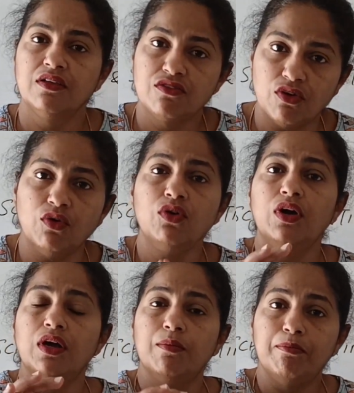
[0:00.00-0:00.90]
So
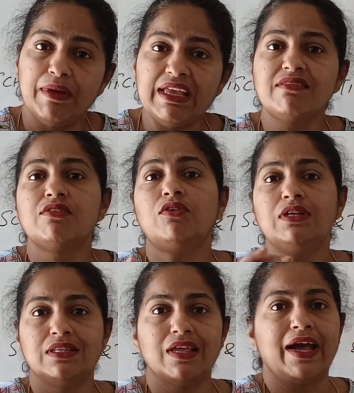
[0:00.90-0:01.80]
based
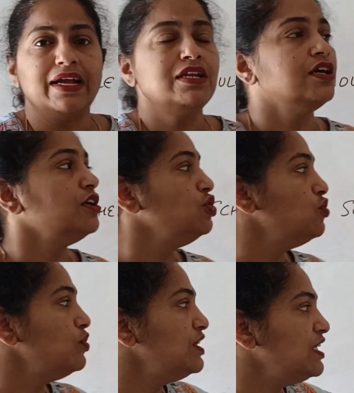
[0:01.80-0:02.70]
on that,
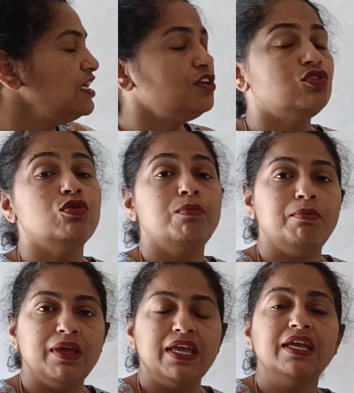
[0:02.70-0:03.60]
you need to
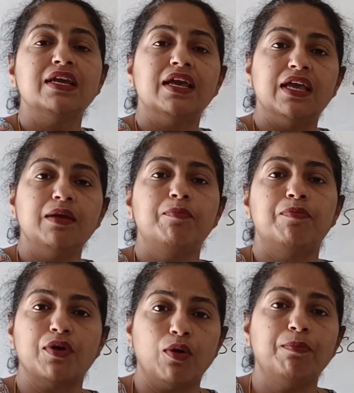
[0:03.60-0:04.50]
make a
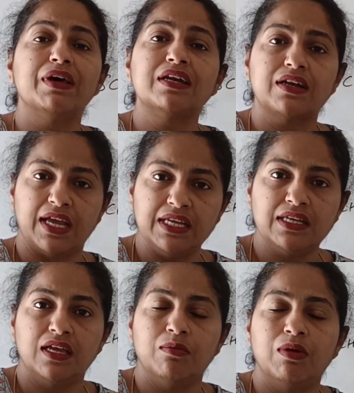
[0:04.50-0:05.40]
proper
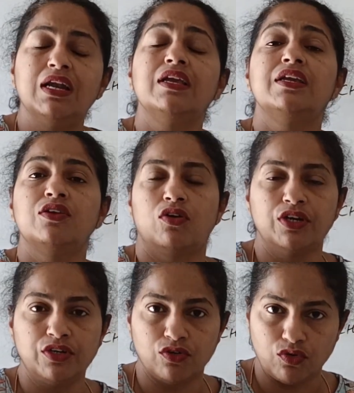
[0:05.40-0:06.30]
timetable in
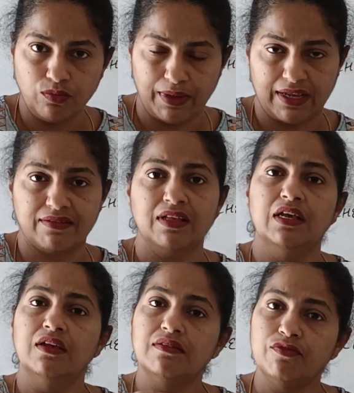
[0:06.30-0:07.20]
order to do maths.
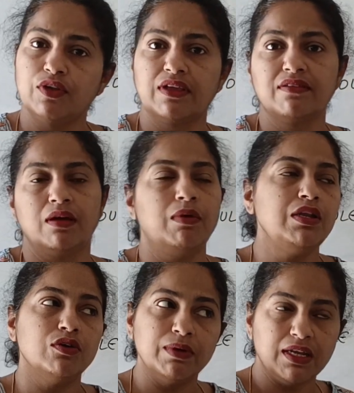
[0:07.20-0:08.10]
See, for example,
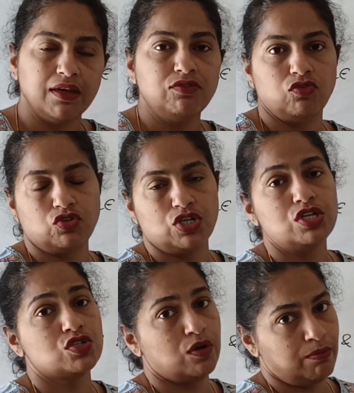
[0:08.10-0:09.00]
you might have
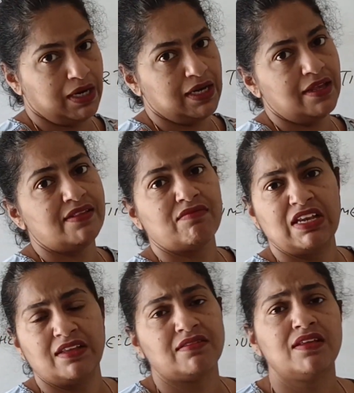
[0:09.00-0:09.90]
tuitions on Mondays,
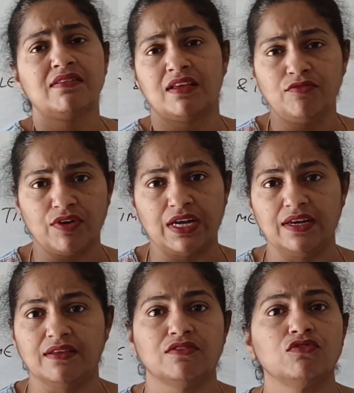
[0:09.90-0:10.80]
Wednesdays and
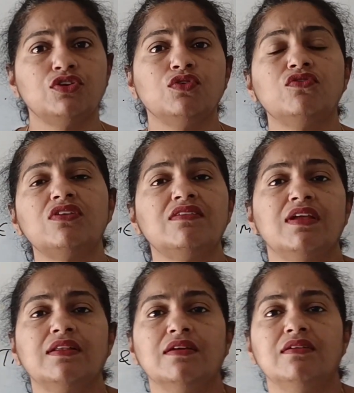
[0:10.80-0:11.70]
Fridays. So Tuesdays
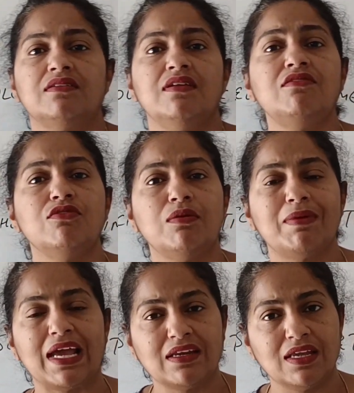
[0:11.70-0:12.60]
and Thursdays, you are
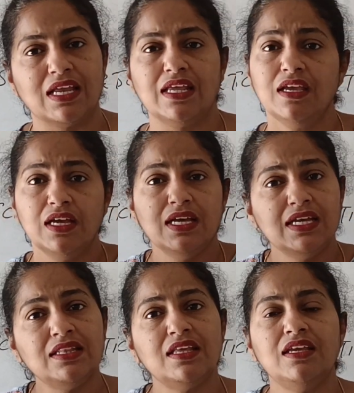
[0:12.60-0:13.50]
practically
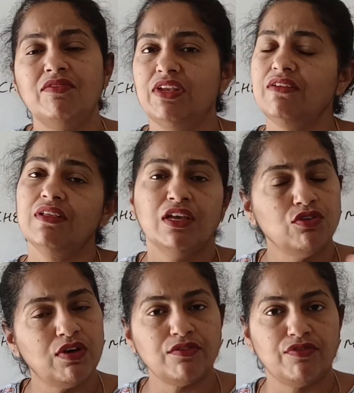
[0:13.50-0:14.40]
in the evenings,
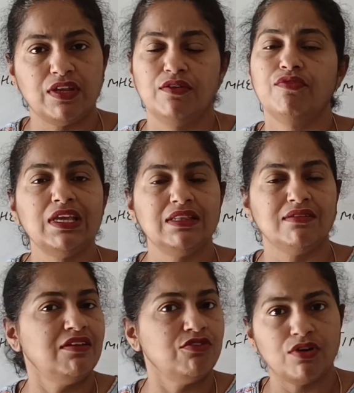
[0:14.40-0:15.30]
you are free. Free in the
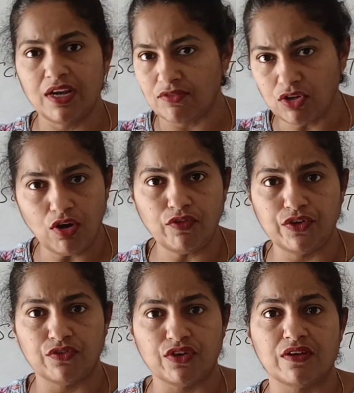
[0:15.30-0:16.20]
sense you don't have to go for
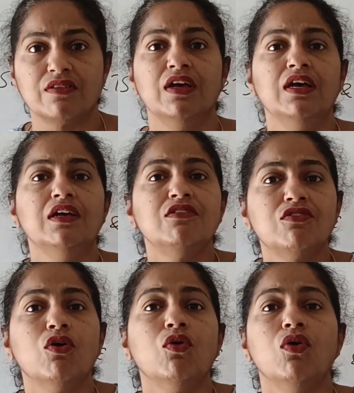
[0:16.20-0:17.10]
tuitions.
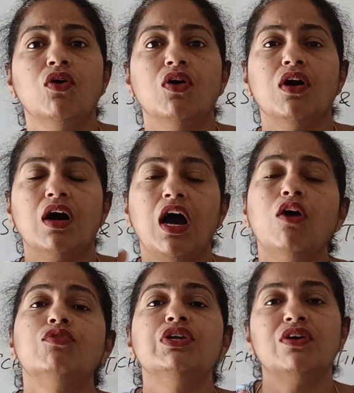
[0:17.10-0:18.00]
So
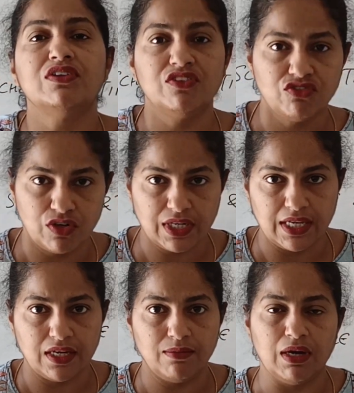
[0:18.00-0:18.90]
how would you adjust your
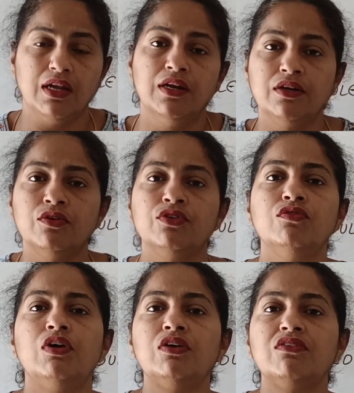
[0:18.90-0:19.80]
timetable? Do you
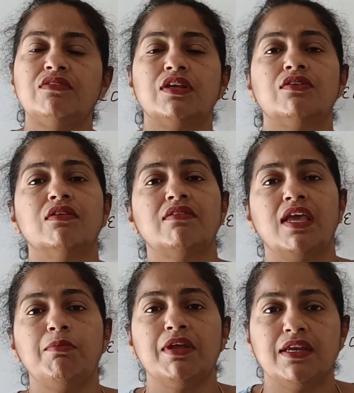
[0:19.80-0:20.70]
want to stick to the
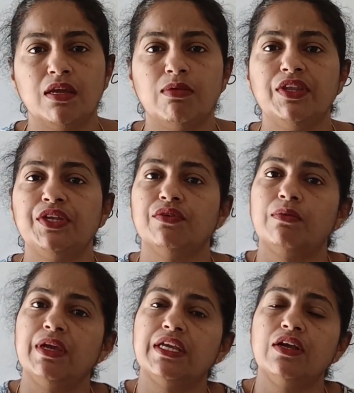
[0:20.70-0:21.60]
same timetable that you are
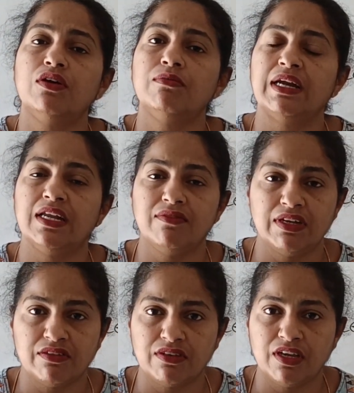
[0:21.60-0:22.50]
making on Monday,
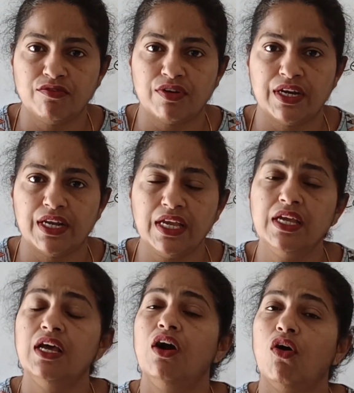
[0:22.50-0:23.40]
Wednesday and
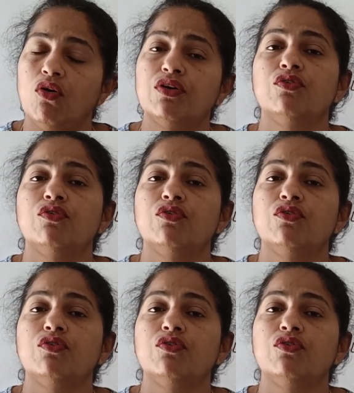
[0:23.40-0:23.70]
Friday? Or